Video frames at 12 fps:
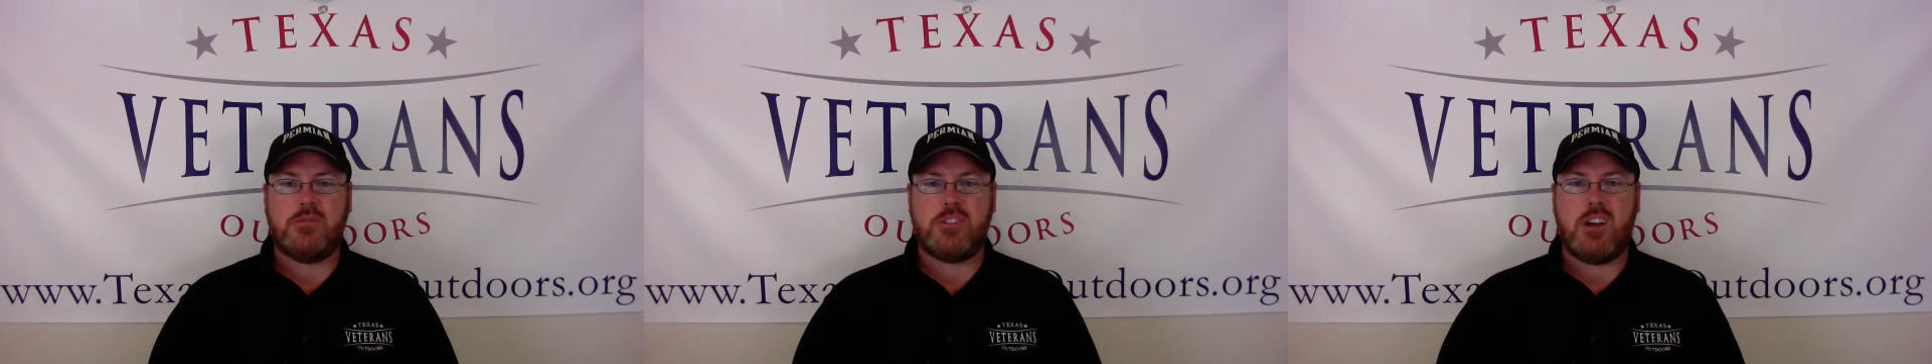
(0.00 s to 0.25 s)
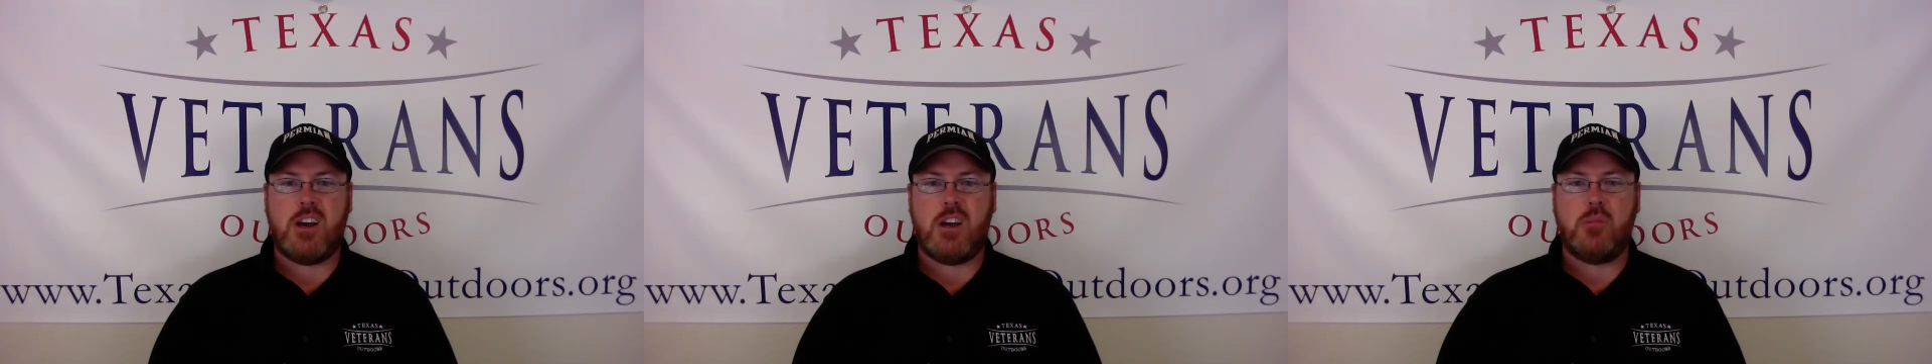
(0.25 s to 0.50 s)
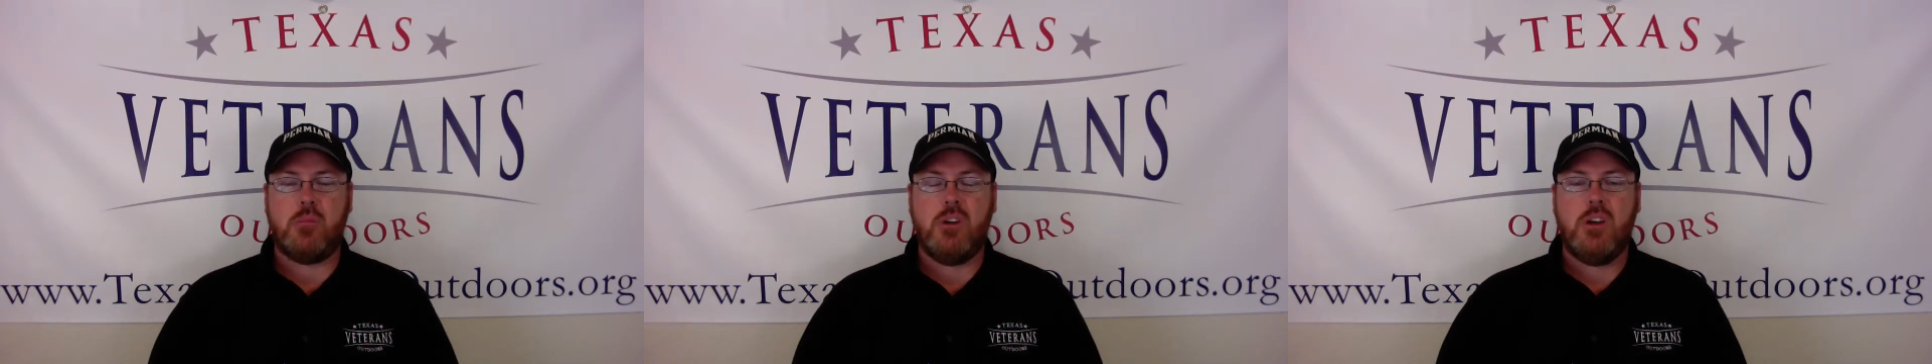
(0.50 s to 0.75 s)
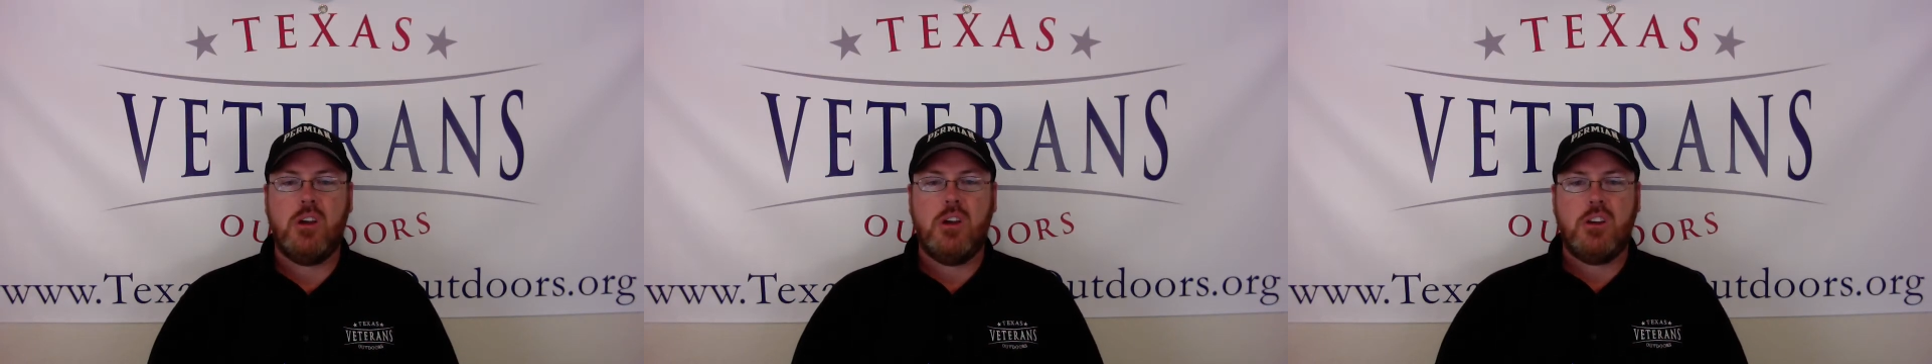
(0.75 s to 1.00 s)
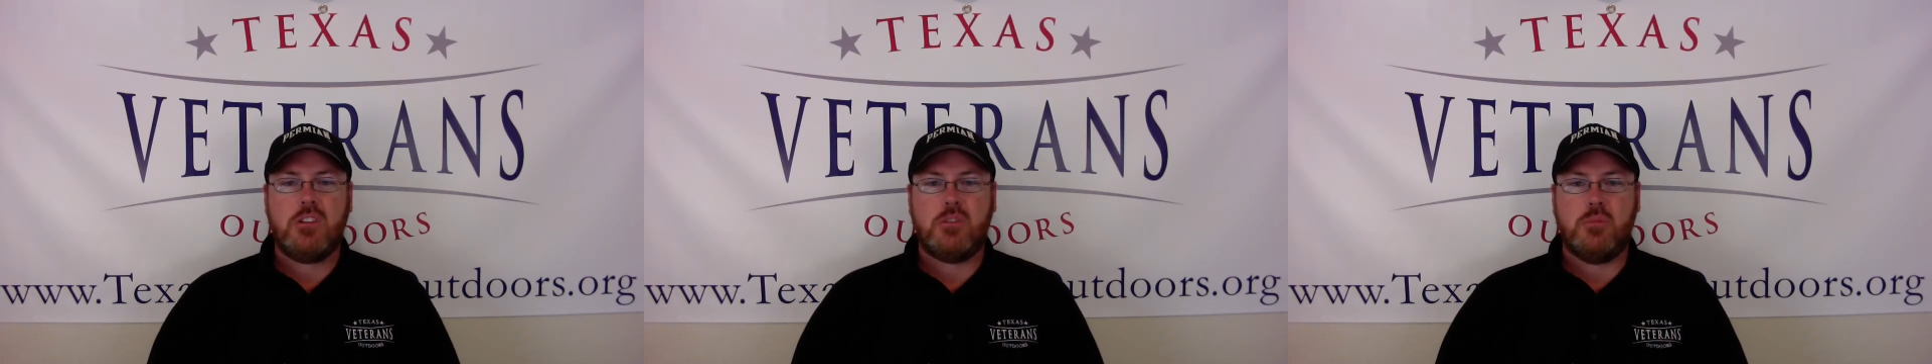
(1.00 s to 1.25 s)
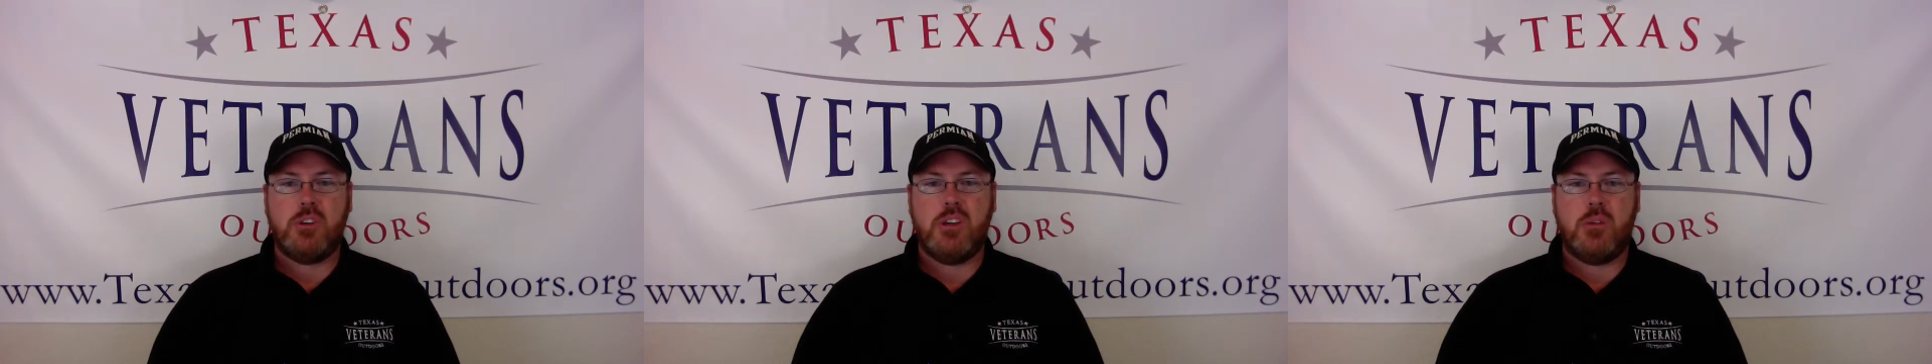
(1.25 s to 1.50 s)
time to
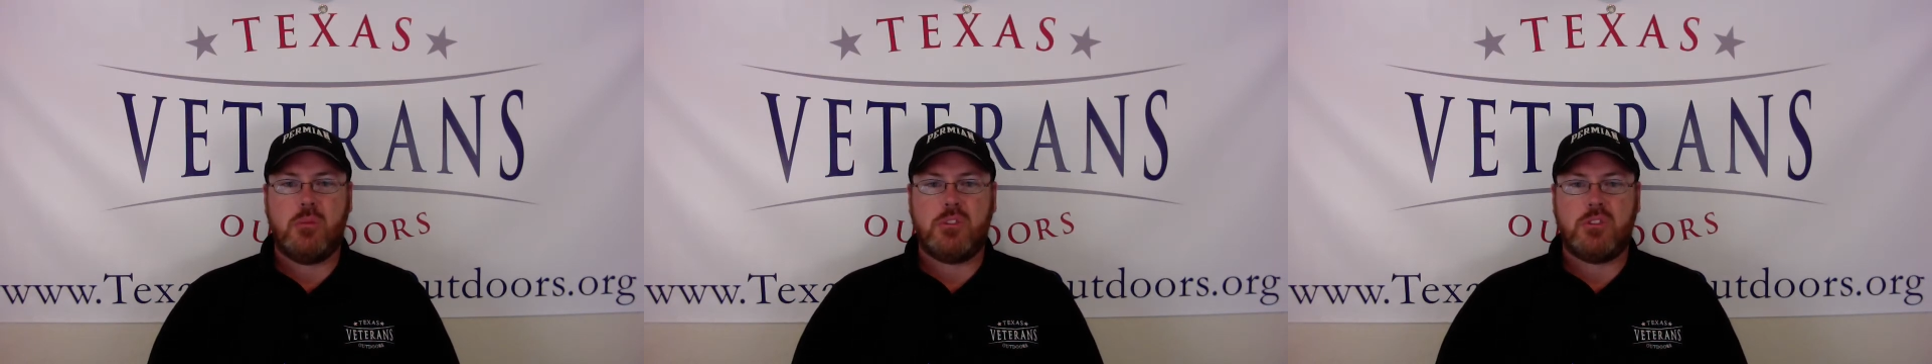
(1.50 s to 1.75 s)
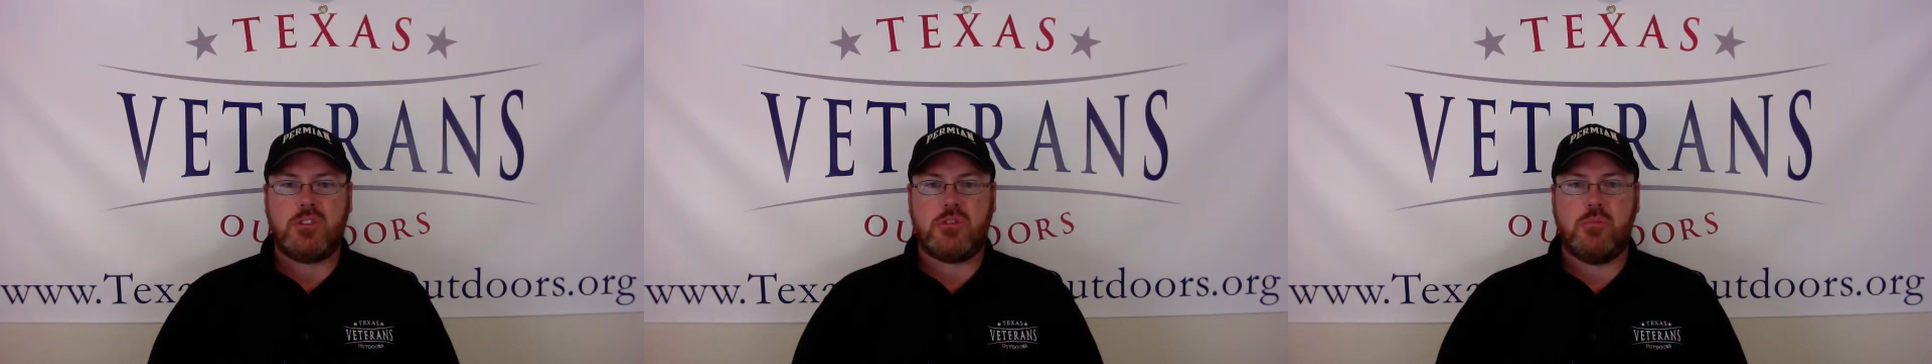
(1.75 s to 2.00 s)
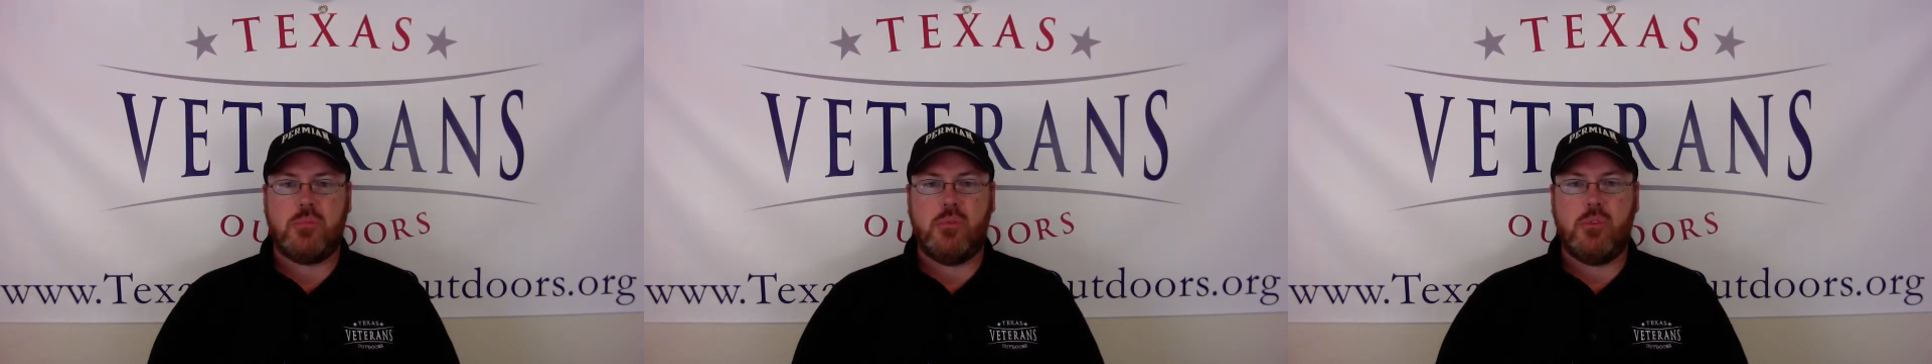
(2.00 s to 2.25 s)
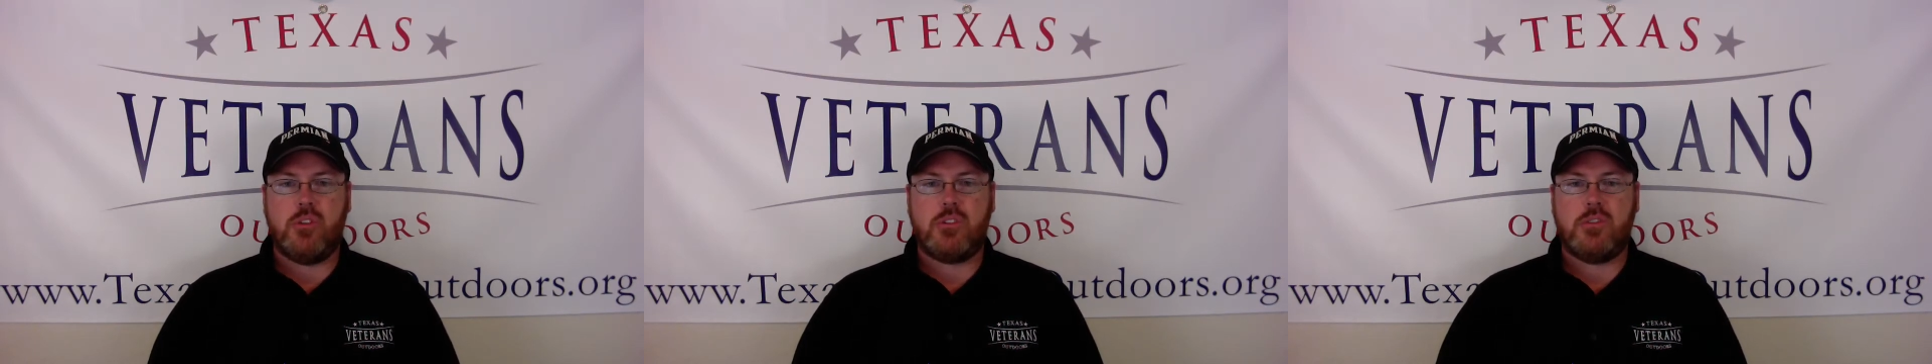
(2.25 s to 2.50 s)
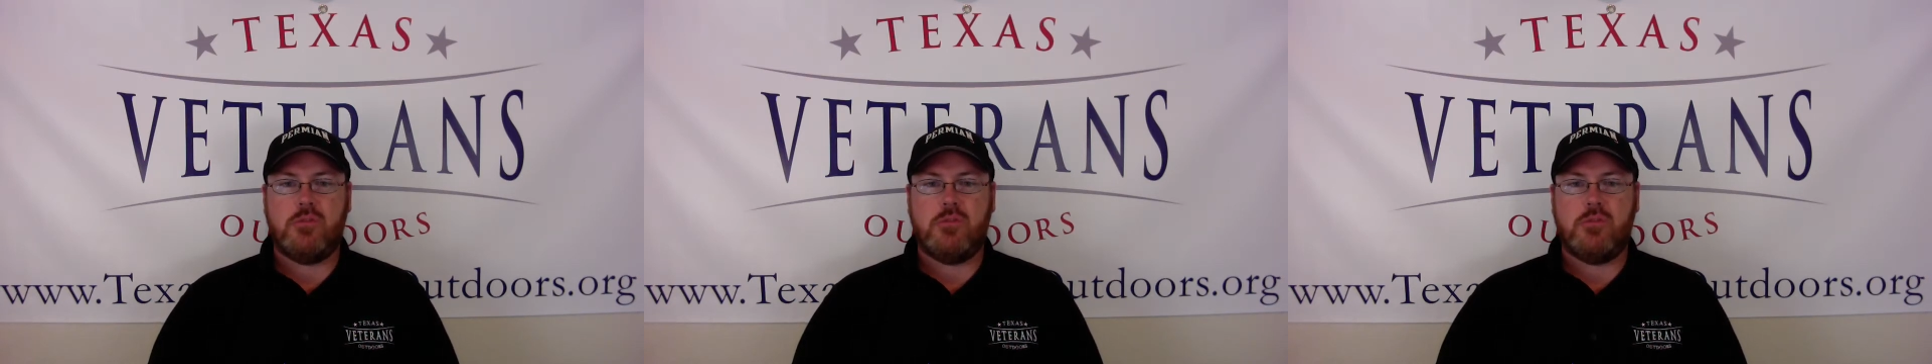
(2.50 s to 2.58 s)
be able to support the